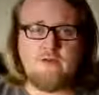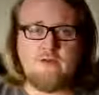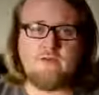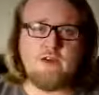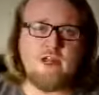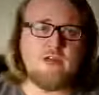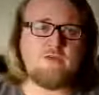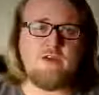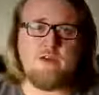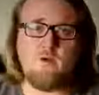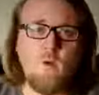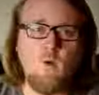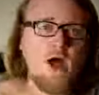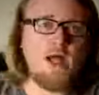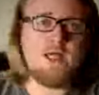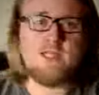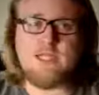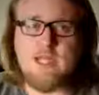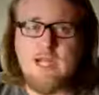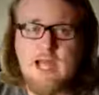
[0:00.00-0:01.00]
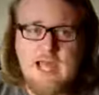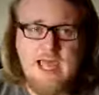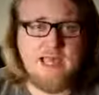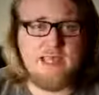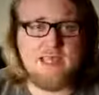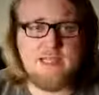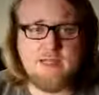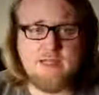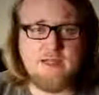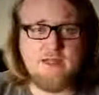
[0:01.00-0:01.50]
even if it was an
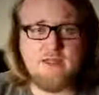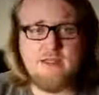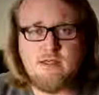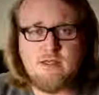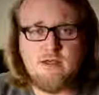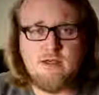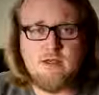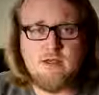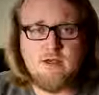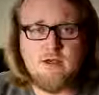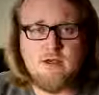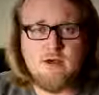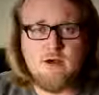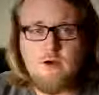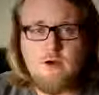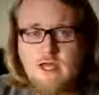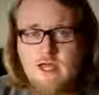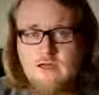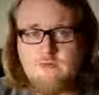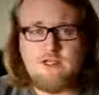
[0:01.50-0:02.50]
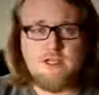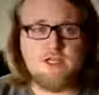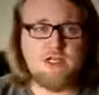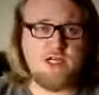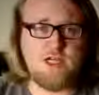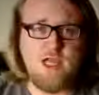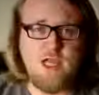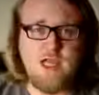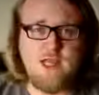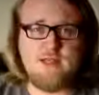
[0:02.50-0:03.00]
accident, who gives a
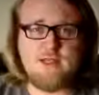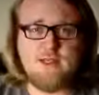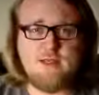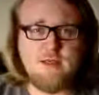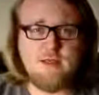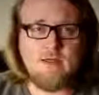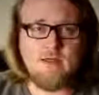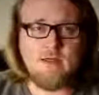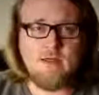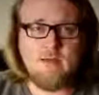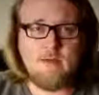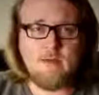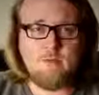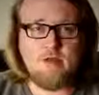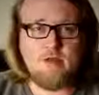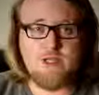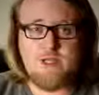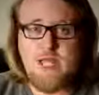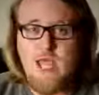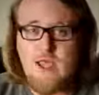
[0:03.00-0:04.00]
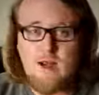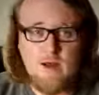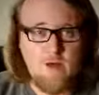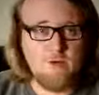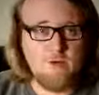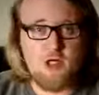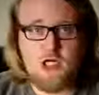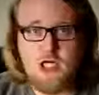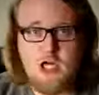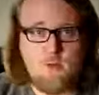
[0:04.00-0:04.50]
shit?
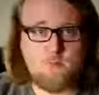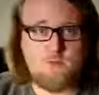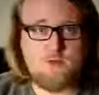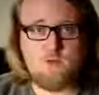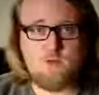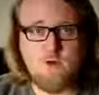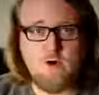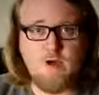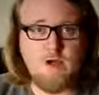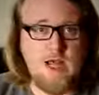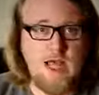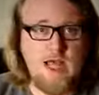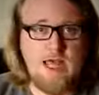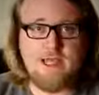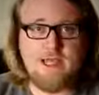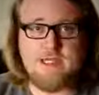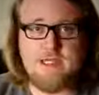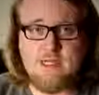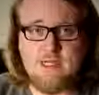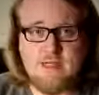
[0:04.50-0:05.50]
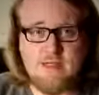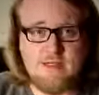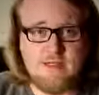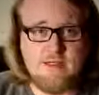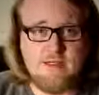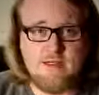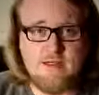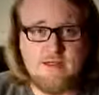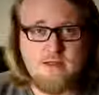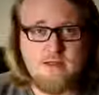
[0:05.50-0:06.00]
Potato chips were an
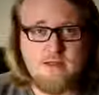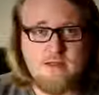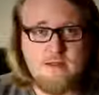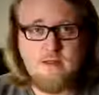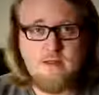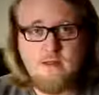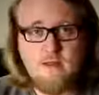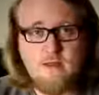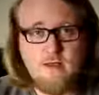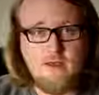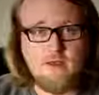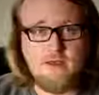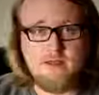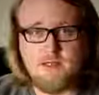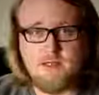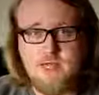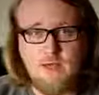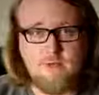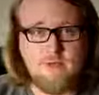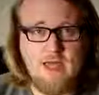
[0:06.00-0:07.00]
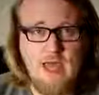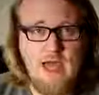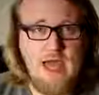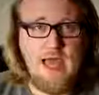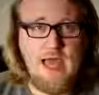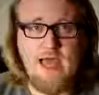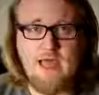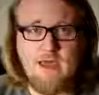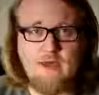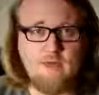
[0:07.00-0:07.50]
accident. Eh, some
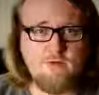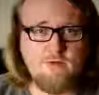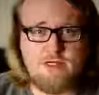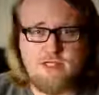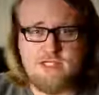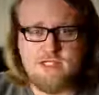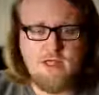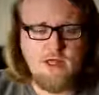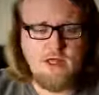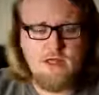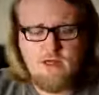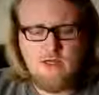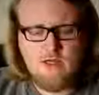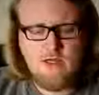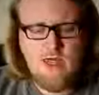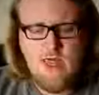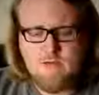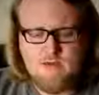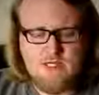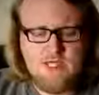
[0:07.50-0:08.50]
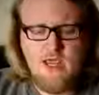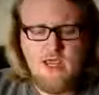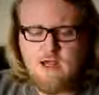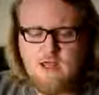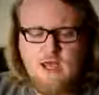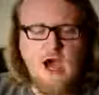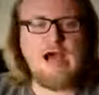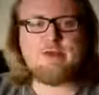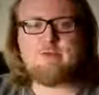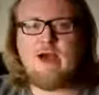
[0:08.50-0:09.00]
guy was kept saying,
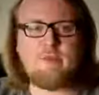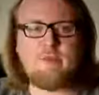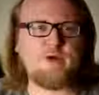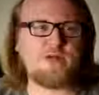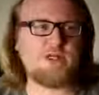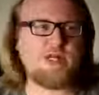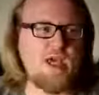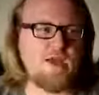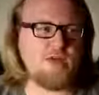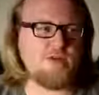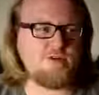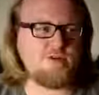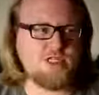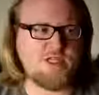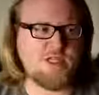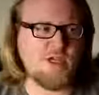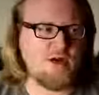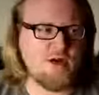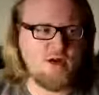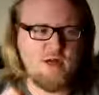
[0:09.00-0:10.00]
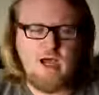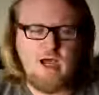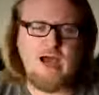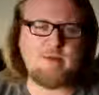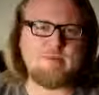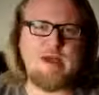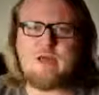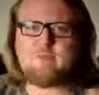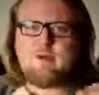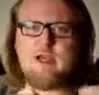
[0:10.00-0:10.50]
cut my potatoes thinner,
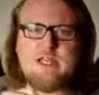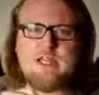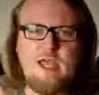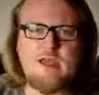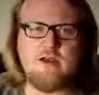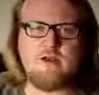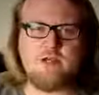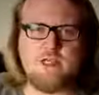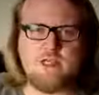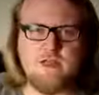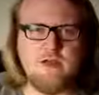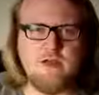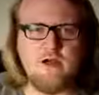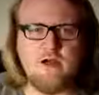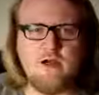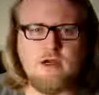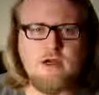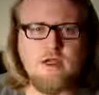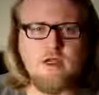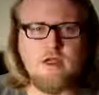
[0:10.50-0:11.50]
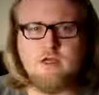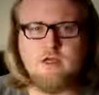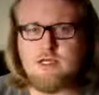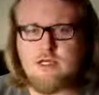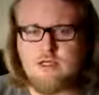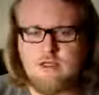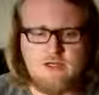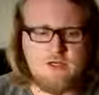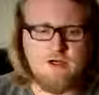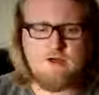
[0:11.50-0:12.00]
cut my potatoes thinner.
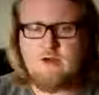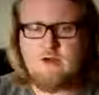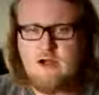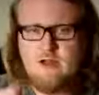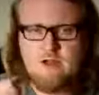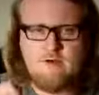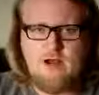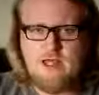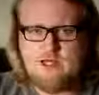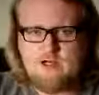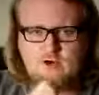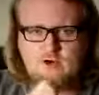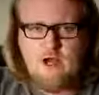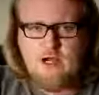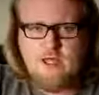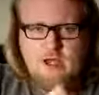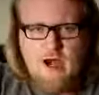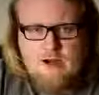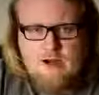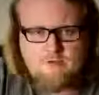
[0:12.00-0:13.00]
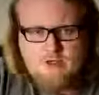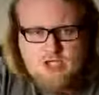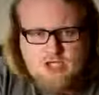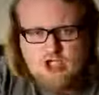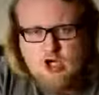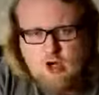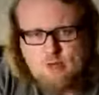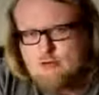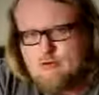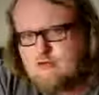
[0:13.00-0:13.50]
So the dude running the restaurant cut them
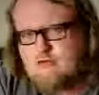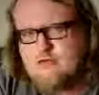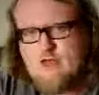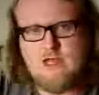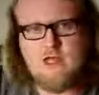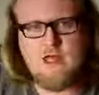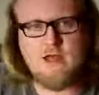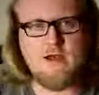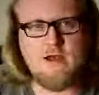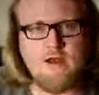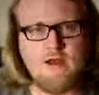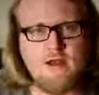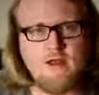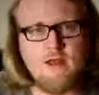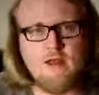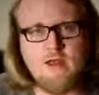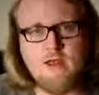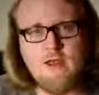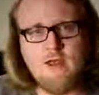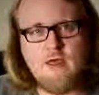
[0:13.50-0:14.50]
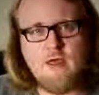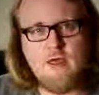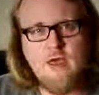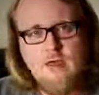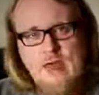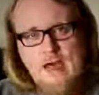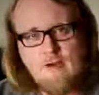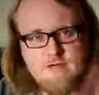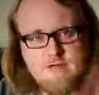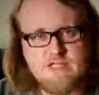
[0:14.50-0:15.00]
super thin.
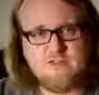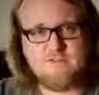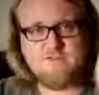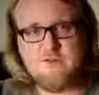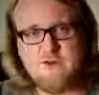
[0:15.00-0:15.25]
And that was the